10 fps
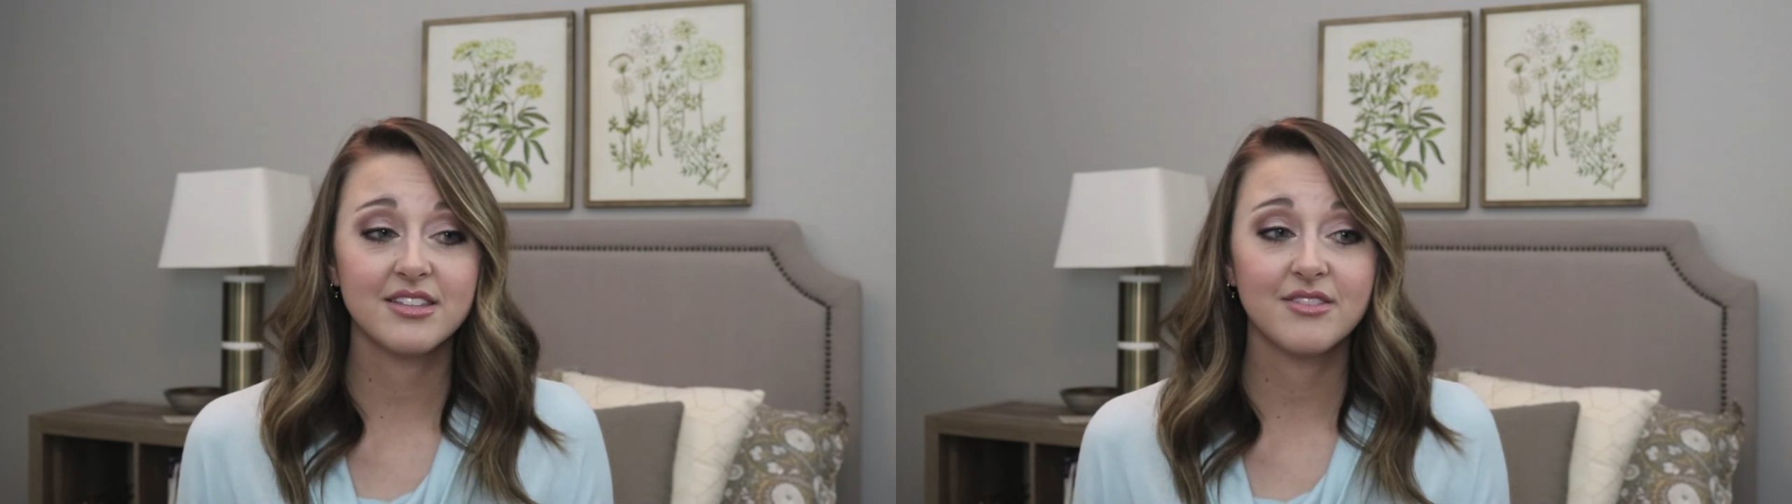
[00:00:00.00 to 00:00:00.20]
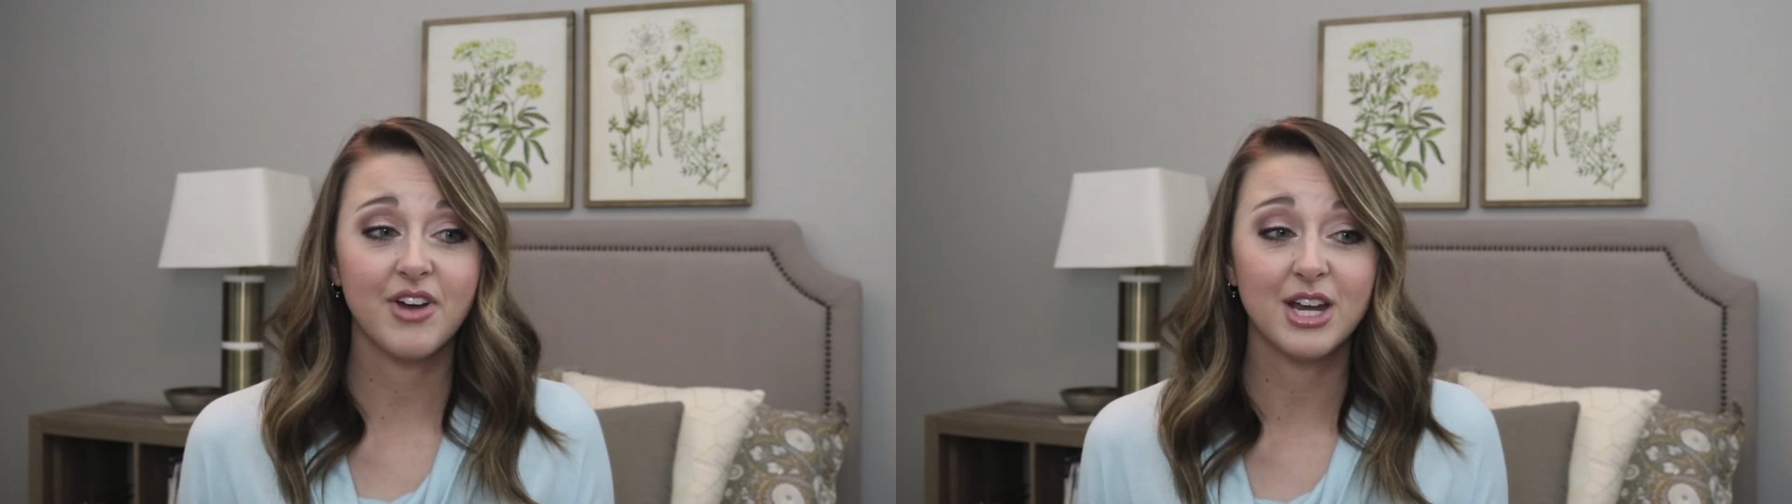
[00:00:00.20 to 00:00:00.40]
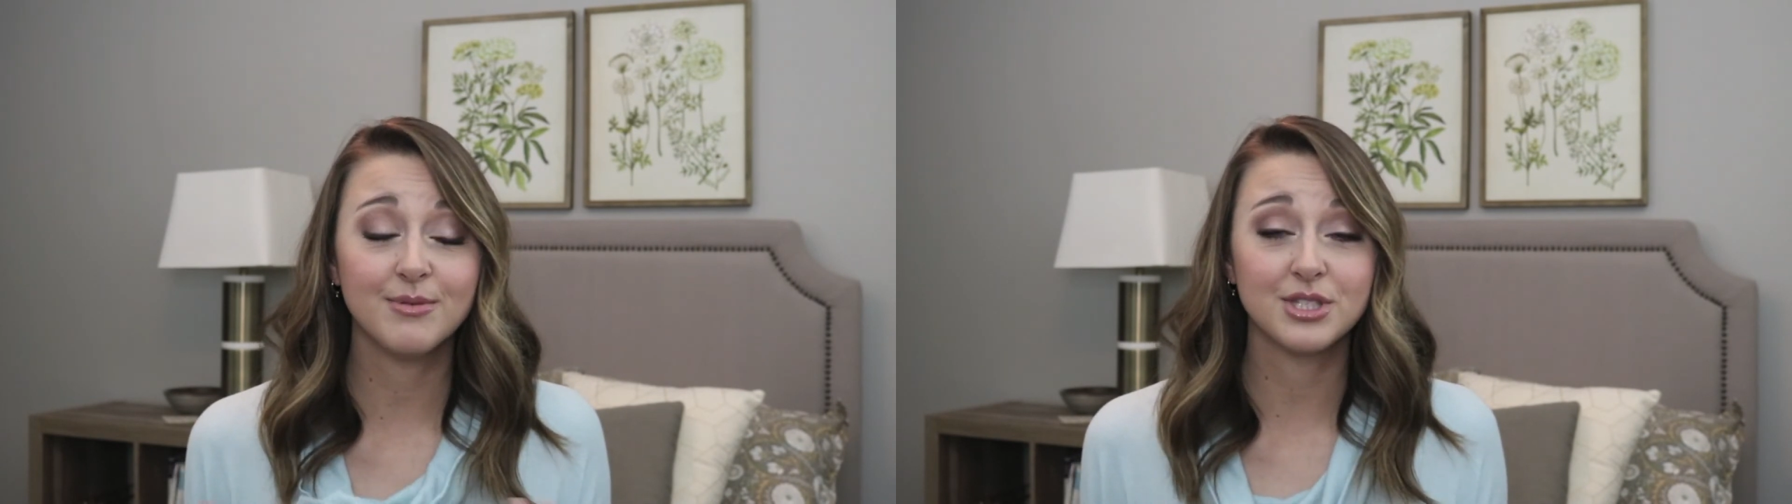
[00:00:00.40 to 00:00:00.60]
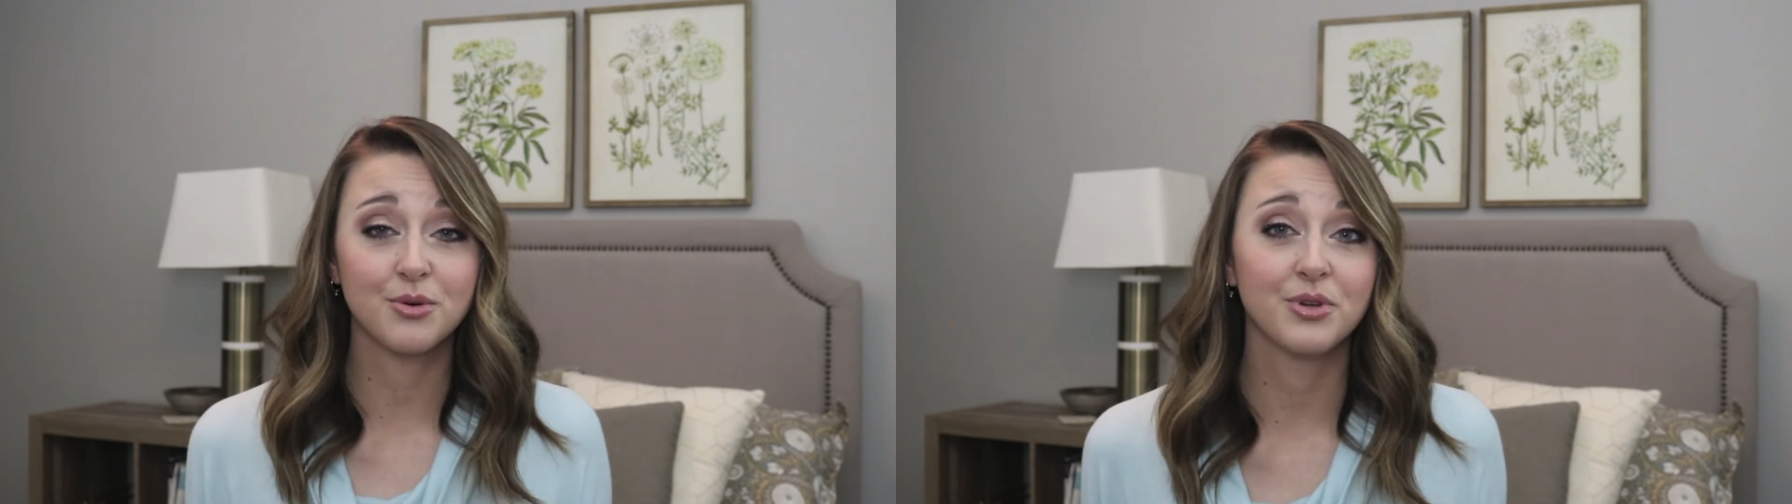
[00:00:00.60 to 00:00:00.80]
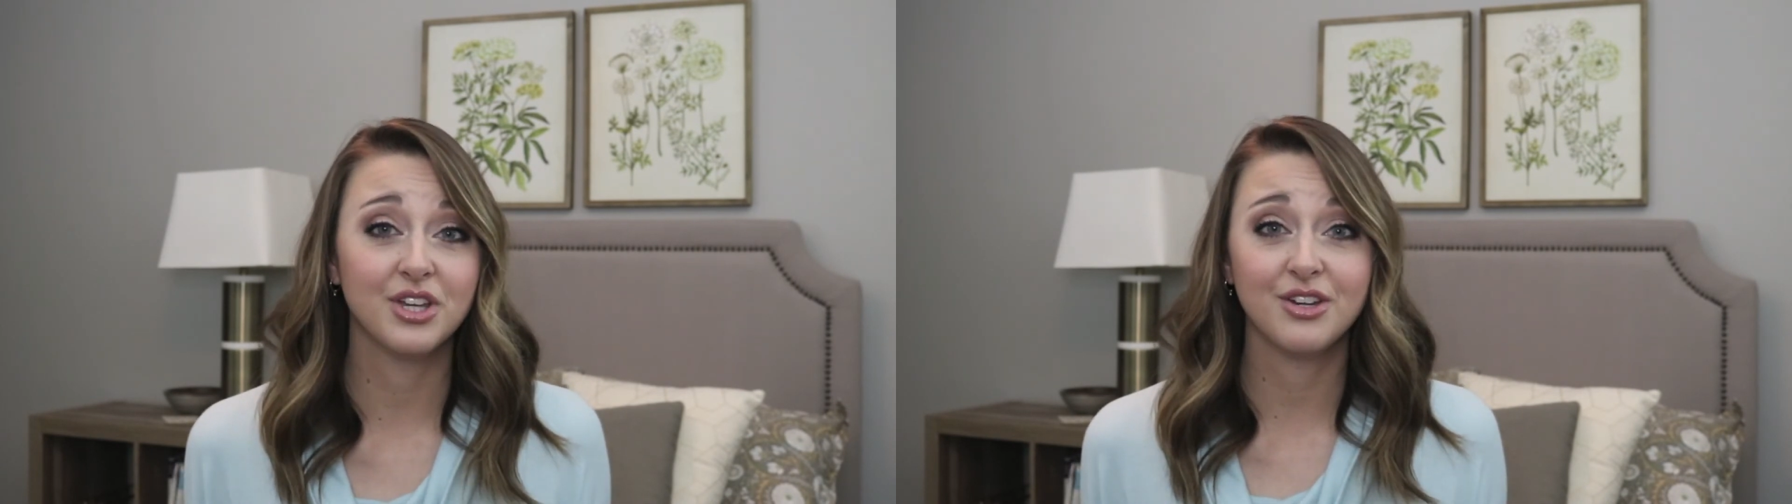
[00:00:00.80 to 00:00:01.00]
vitamins
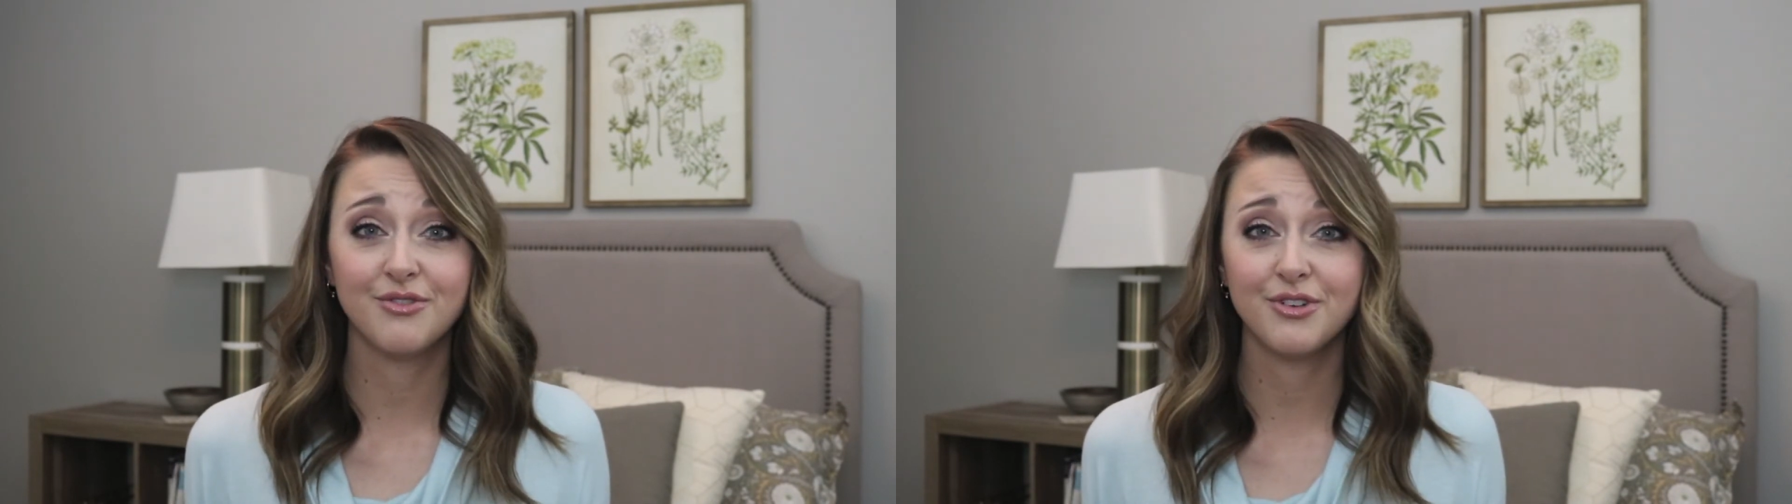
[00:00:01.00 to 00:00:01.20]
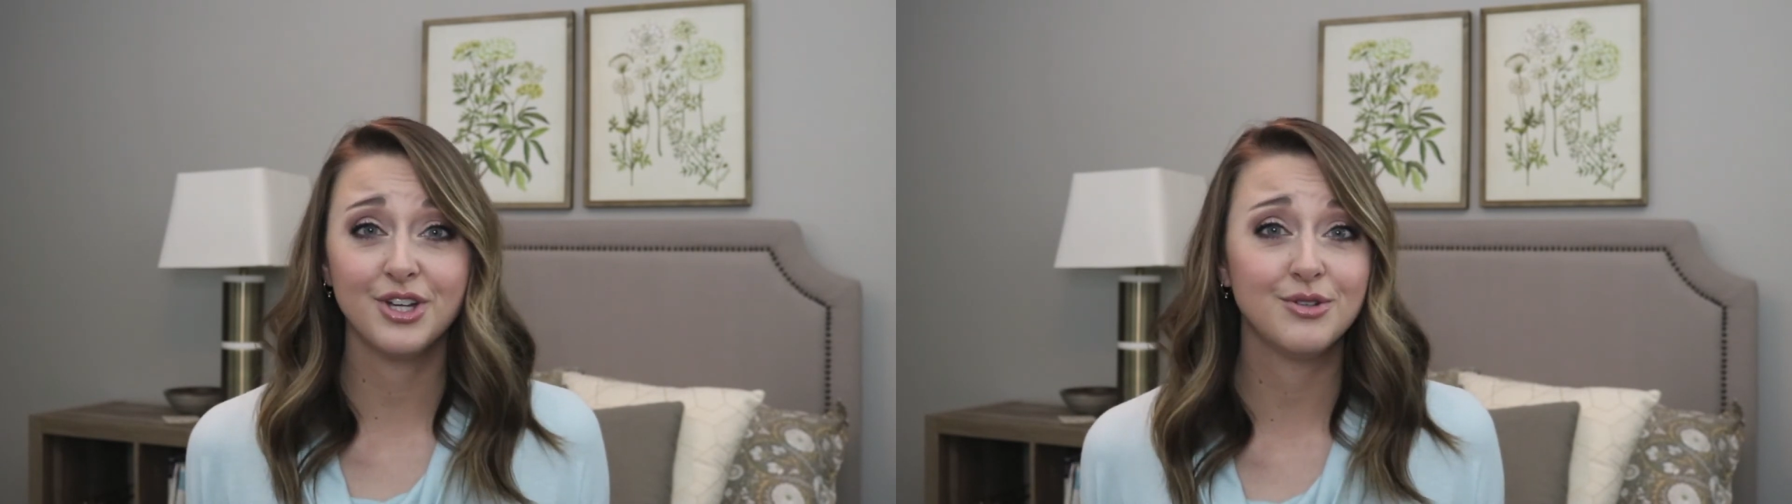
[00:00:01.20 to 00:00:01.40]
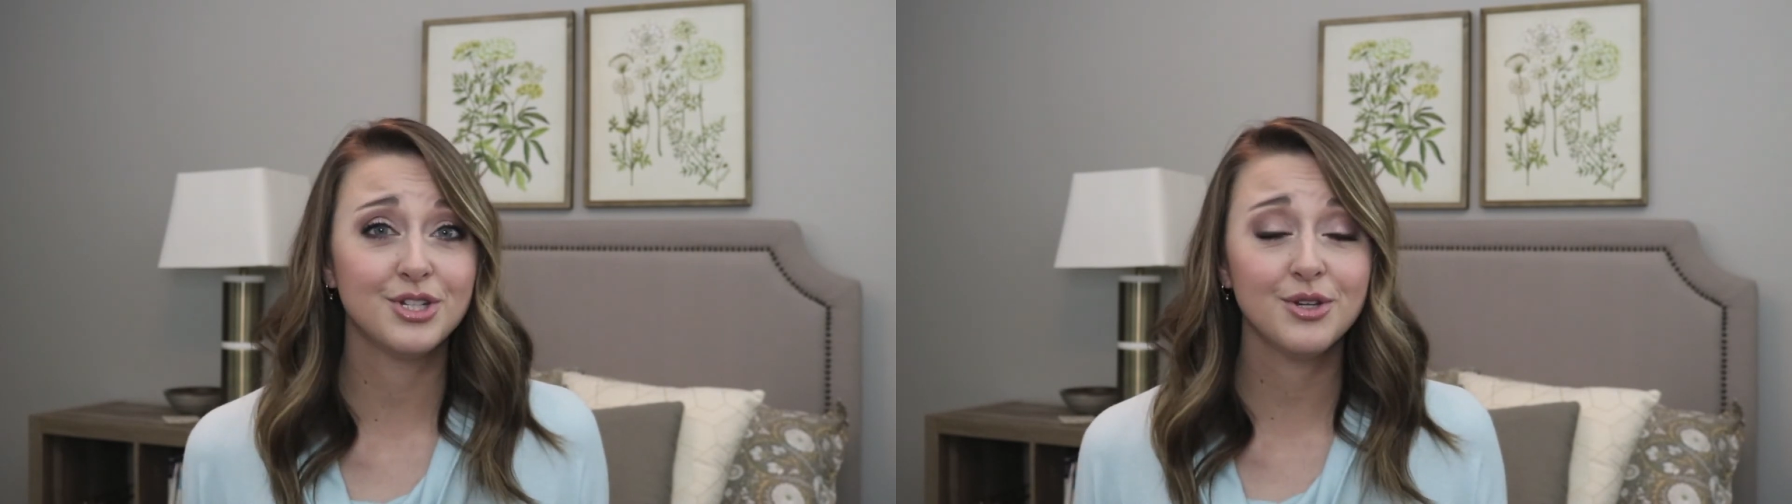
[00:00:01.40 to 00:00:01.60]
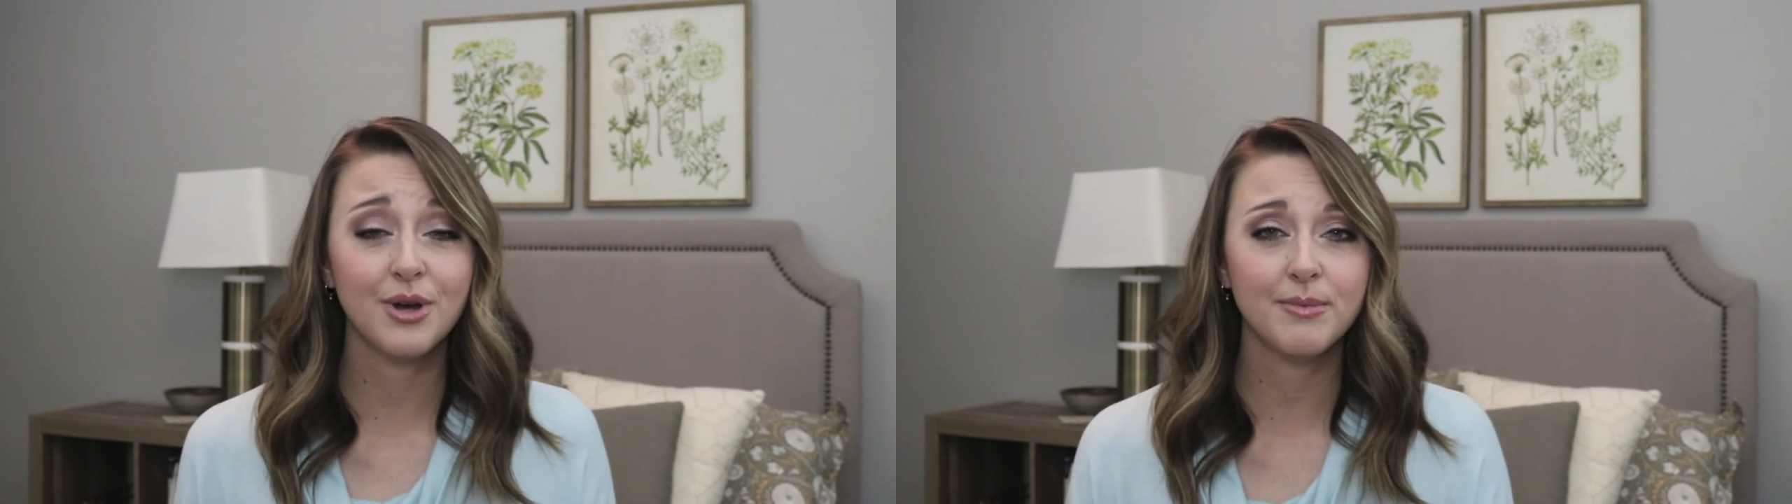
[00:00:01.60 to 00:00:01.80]
are really good for you too.